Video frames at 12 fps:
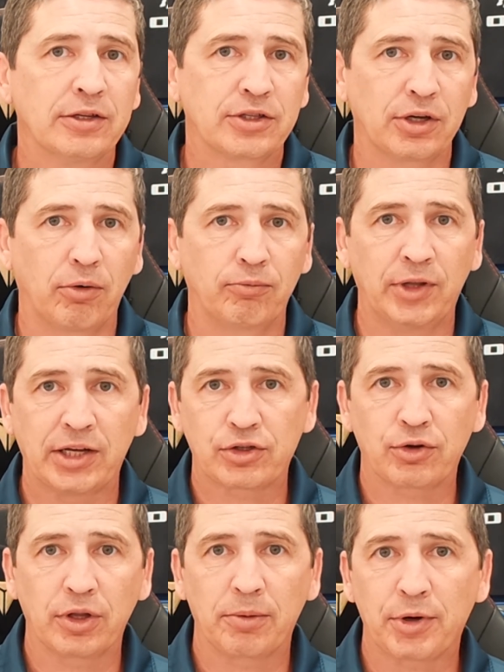So not
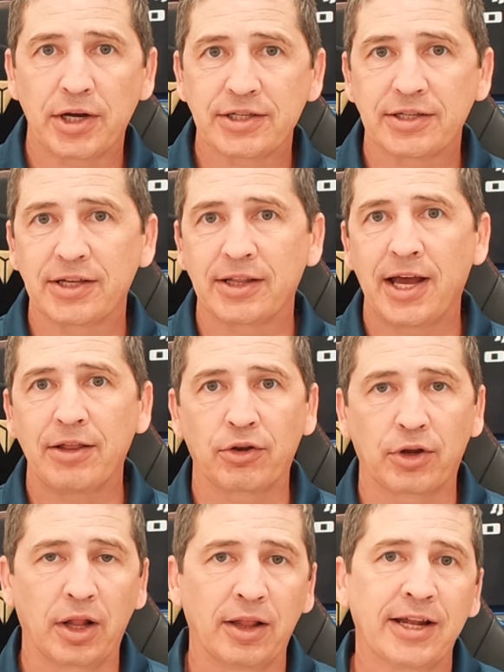sure on the process on that.
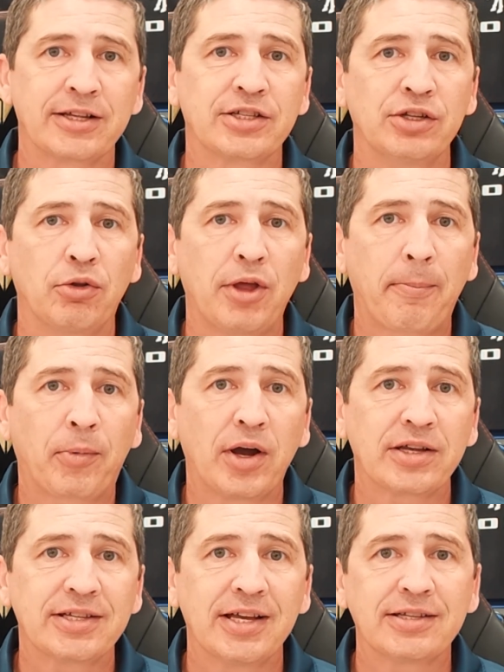They're going to let us know that
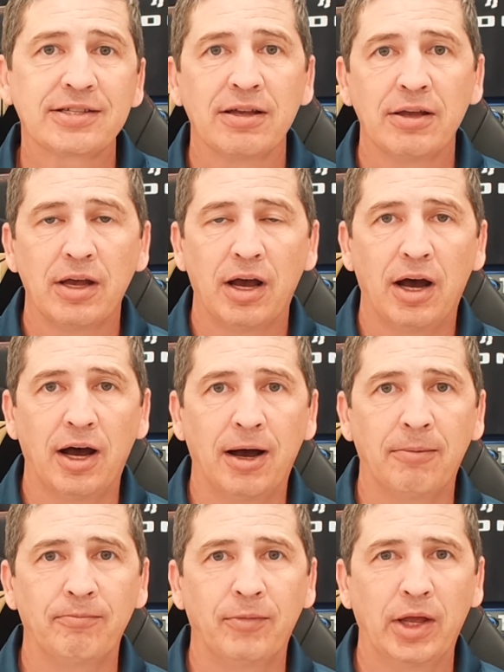process.
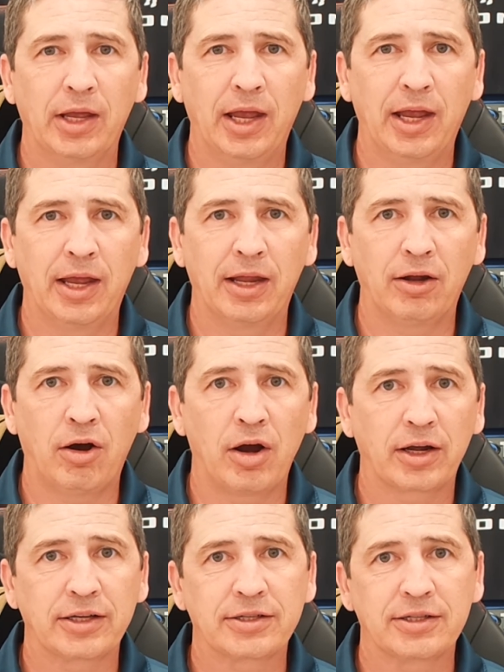And
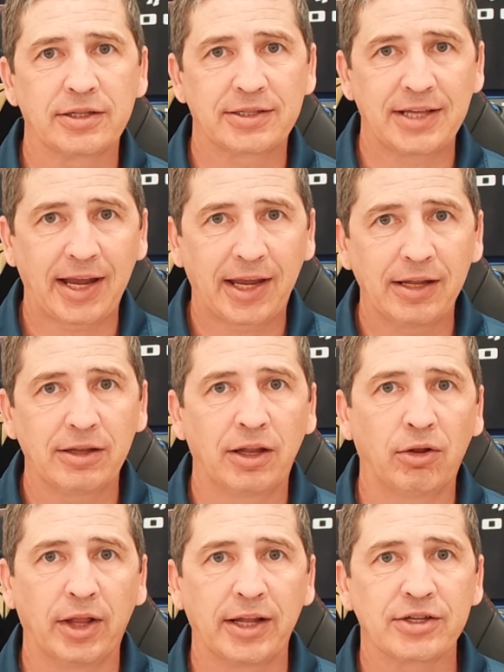August 2nd,
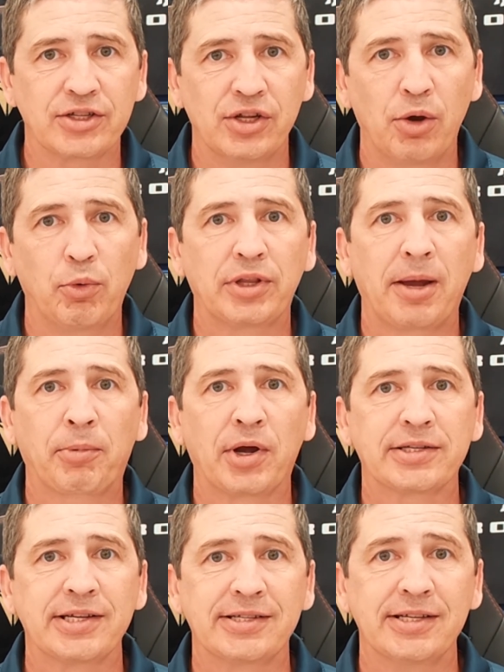they'll let us know what that
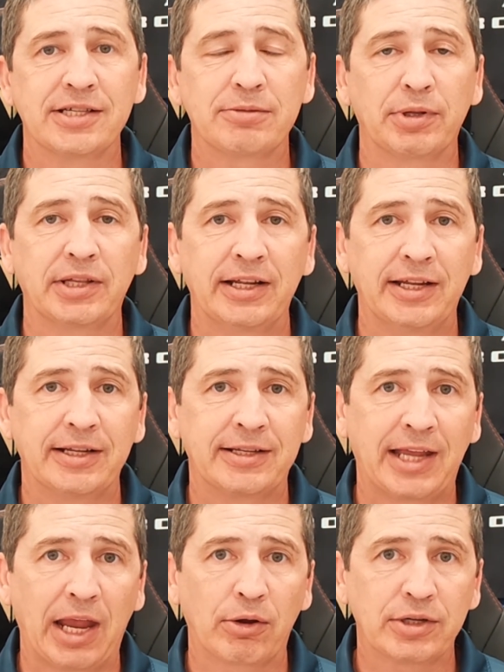process is, but they did
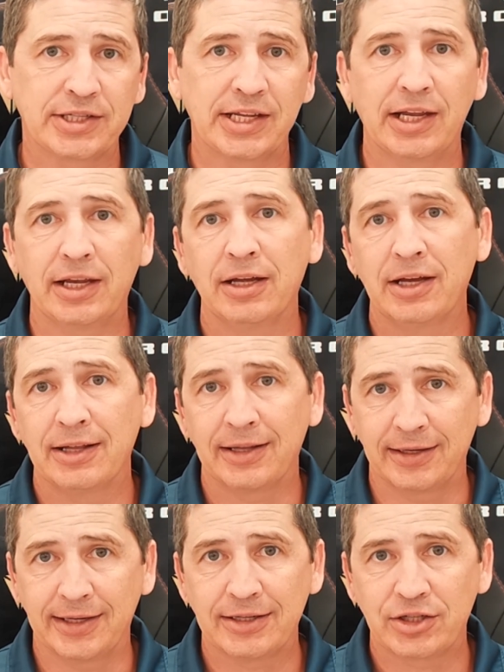guarantee,
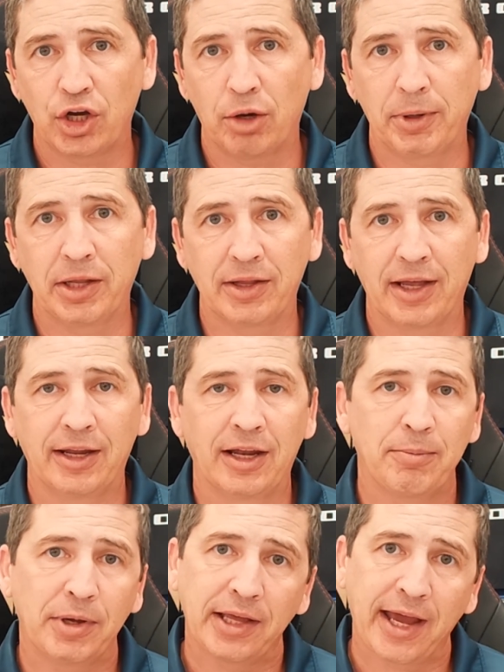they did tell me that
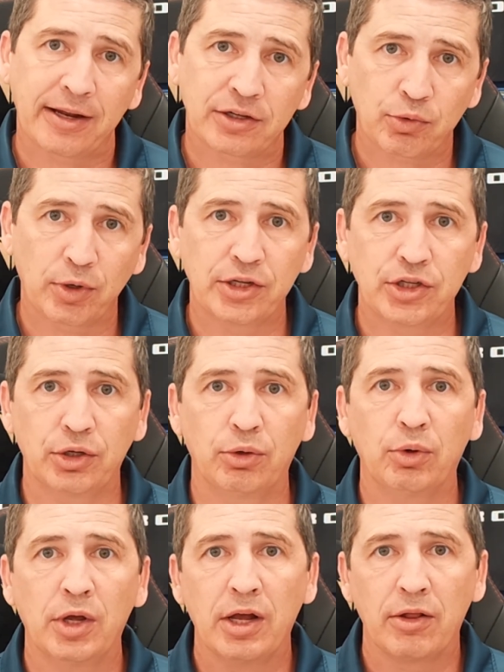anybody that had a
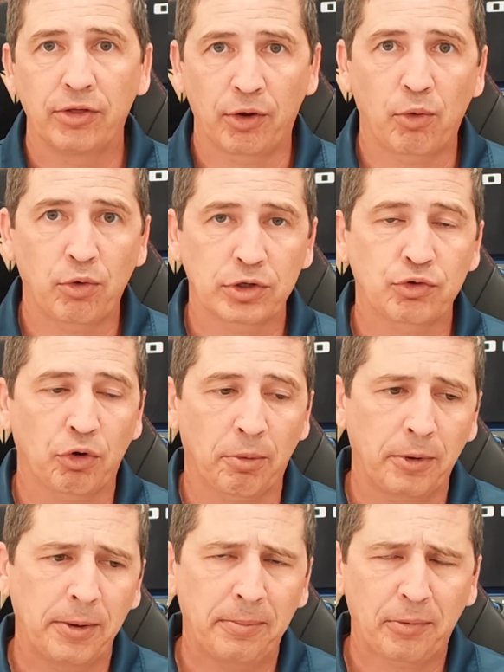22, their orders will
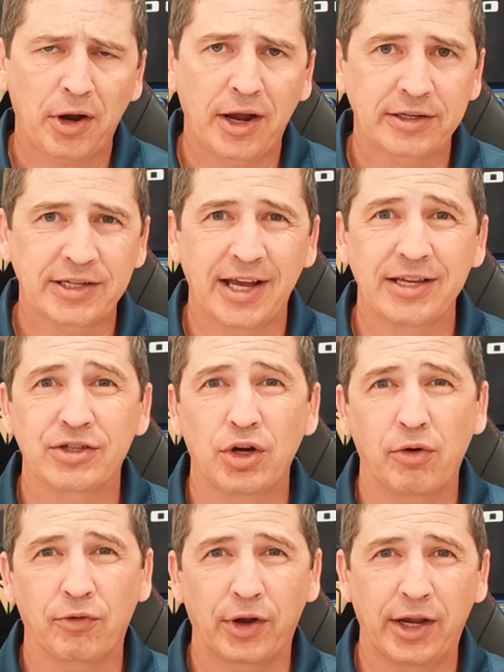be prioritized
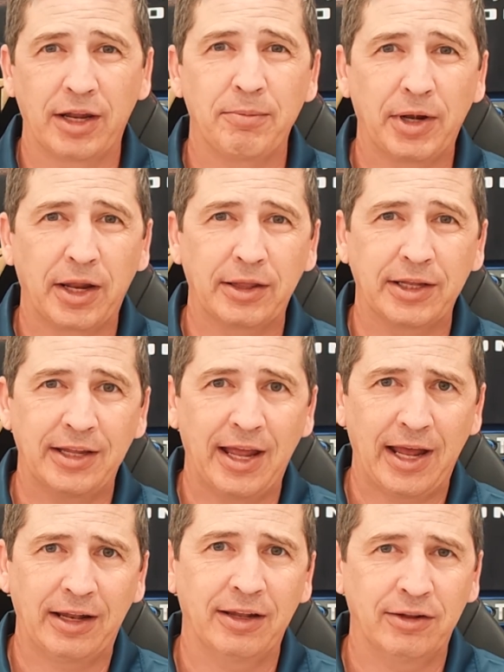over anybody
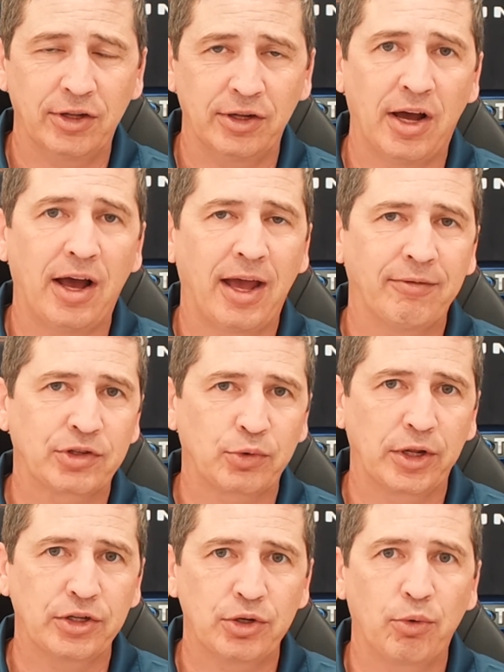that did not have a
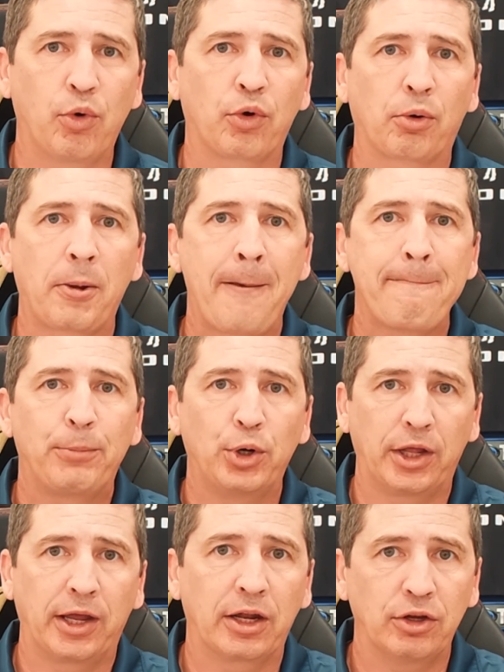22 order,
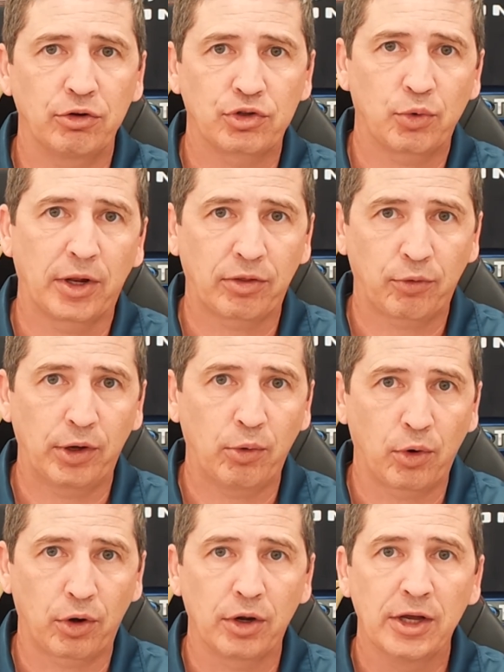putting in a new 23
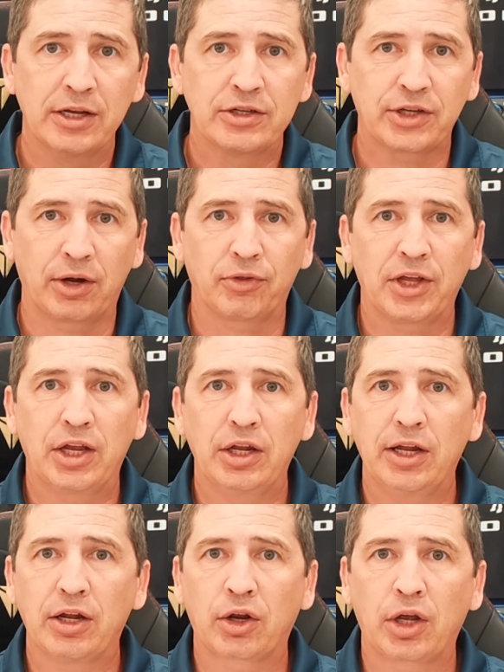order. So I don't think you
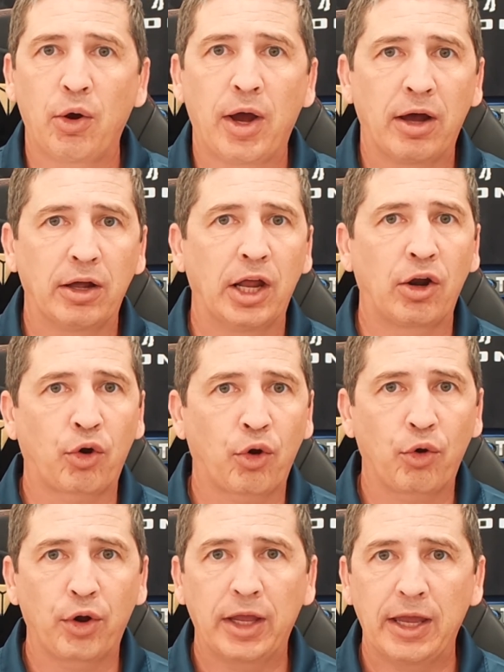need to go out and
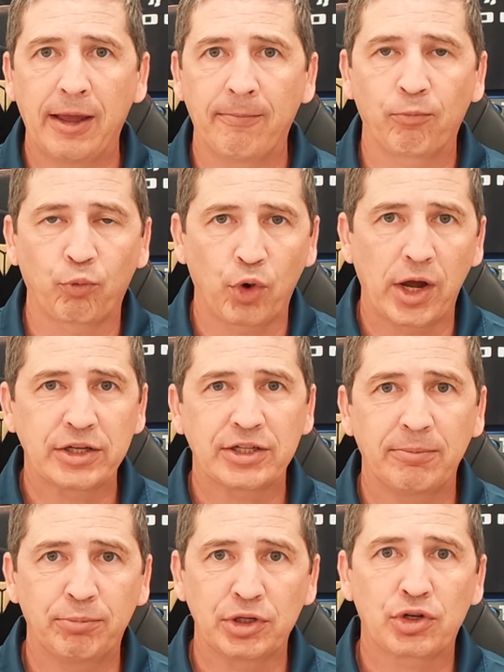hurry and
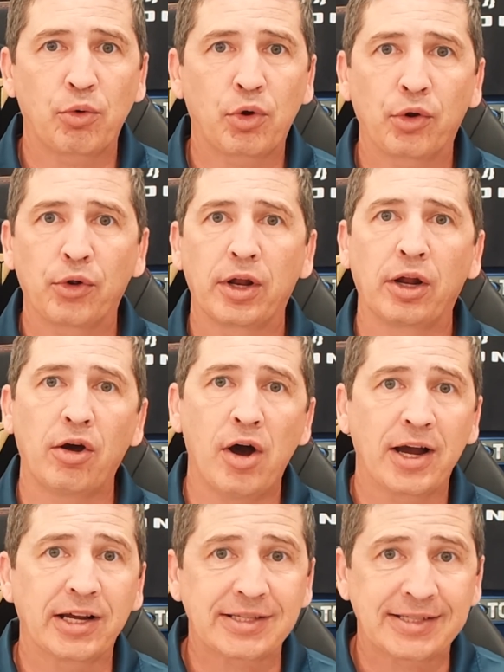rush and put your order in on
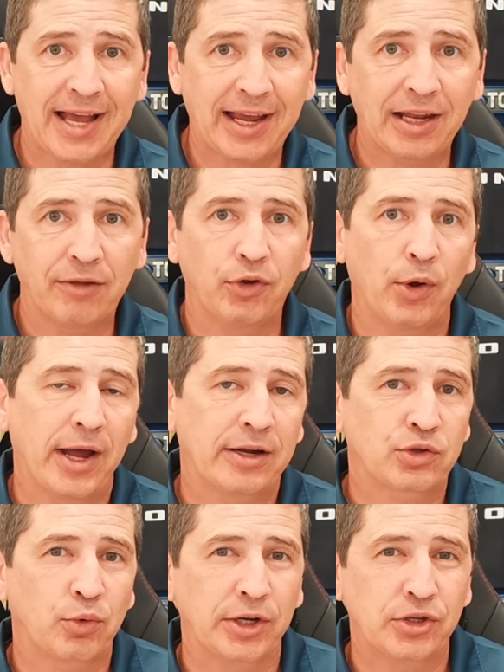August 2nd if you had
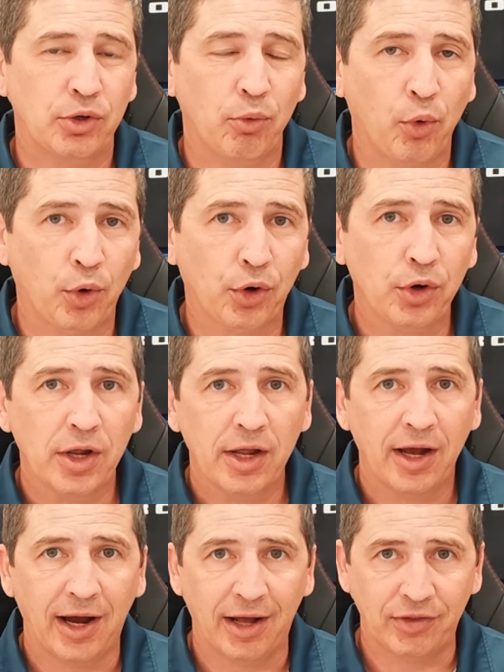a 22 order.
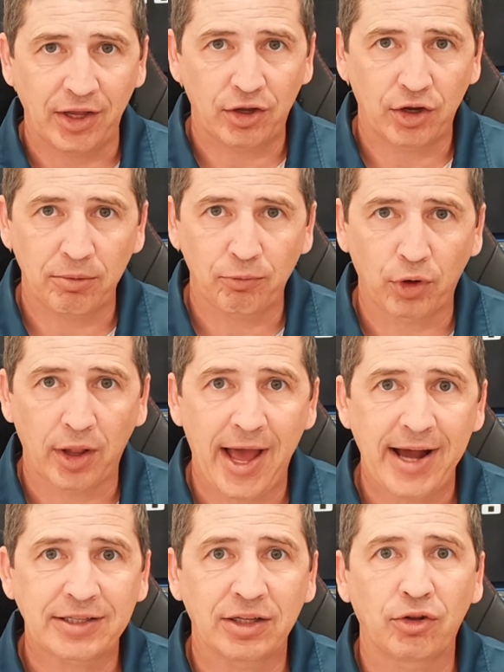I think you can
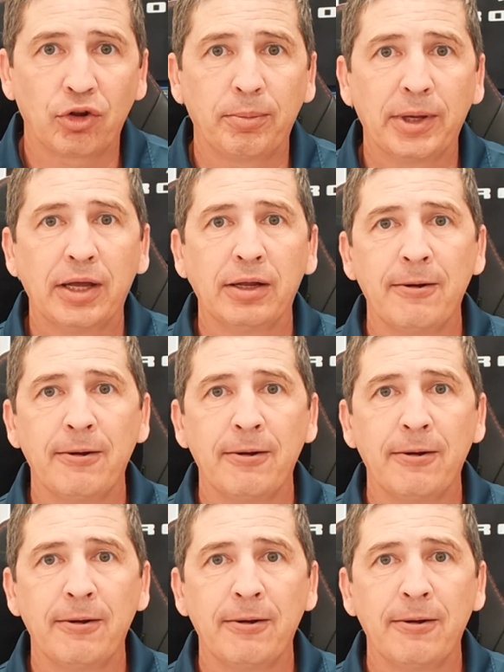relax a little bit.